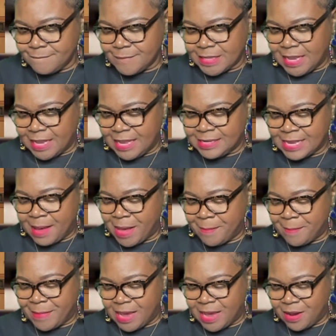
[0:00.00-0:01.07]
That's how my
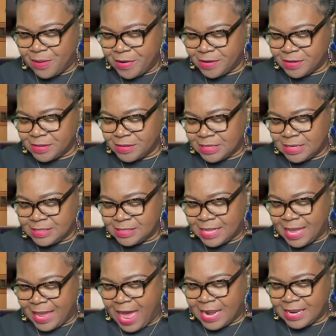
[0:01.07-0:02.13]
mind works, honey. It's
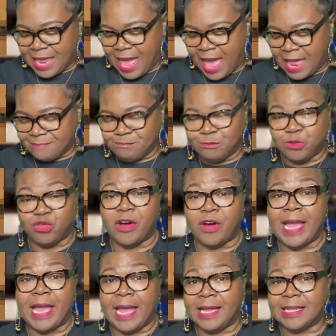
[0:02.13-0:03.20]
like I'm
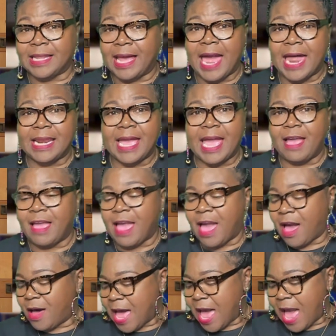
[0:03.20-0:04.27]
drained. Like I done gave
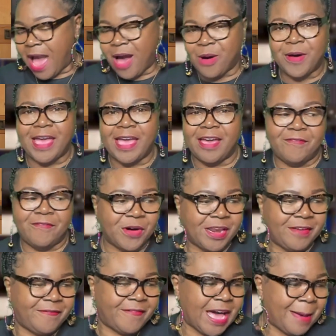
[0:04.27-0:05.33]
y'all an hour and
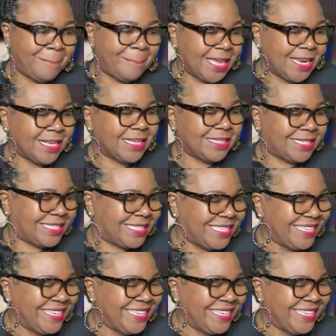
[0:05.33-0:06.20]
45 minutes.